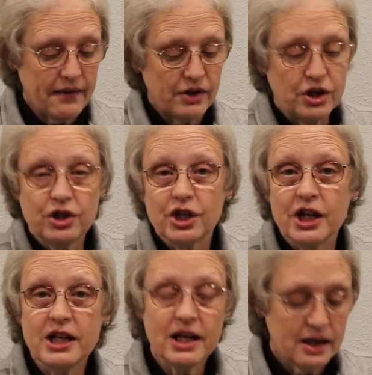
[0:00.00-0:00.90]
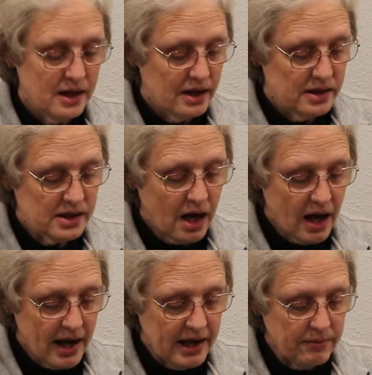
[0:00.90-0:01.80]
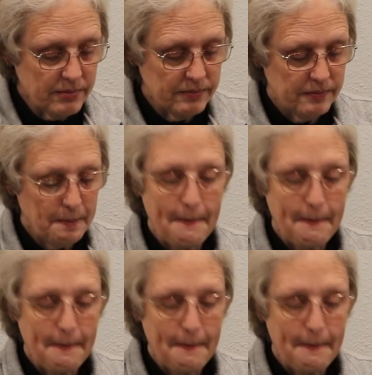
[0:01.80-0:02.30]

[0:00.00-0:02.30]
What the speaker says: a good time